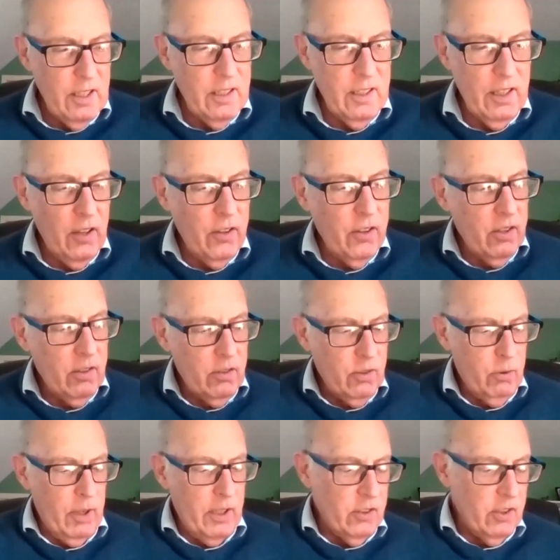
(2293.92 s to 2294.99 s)
Any other
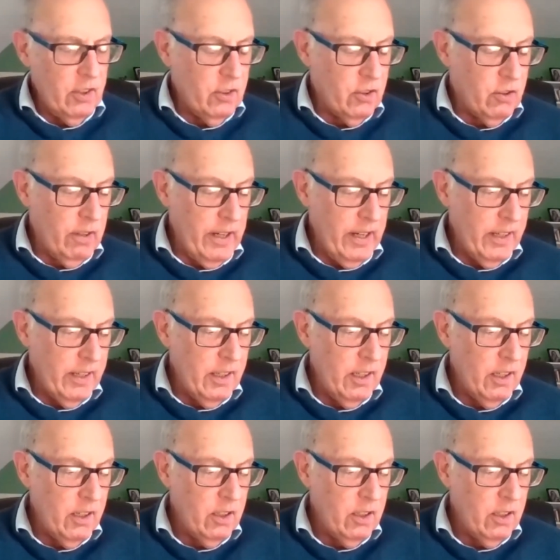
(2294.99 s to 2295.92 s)
questions, Greg?